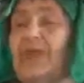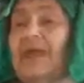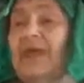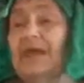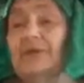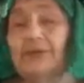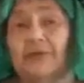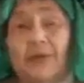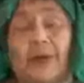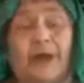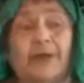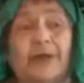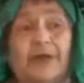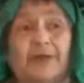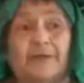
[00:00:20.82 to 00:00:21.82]
And so
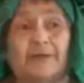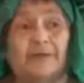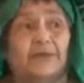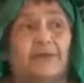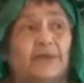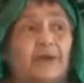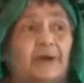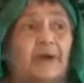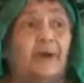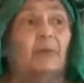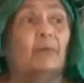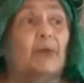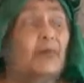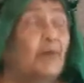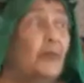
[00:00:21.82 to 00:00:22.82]
I'd like to sing a
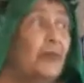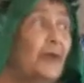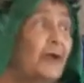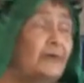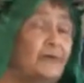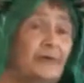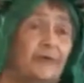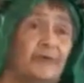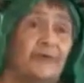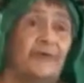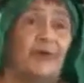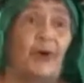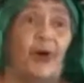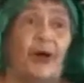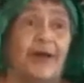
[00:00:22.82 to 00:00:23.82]
mythological
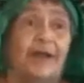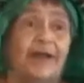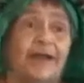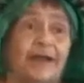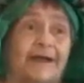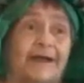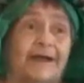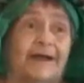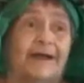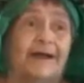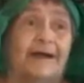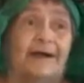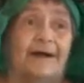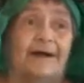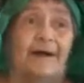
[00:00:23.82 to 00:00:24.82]
song
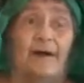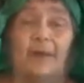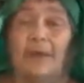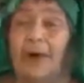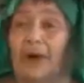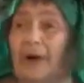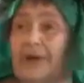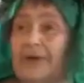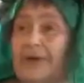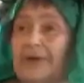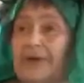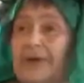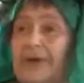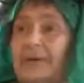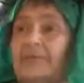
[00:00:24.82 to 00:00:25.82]
about
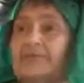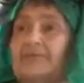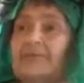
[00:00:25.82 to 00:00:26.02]
the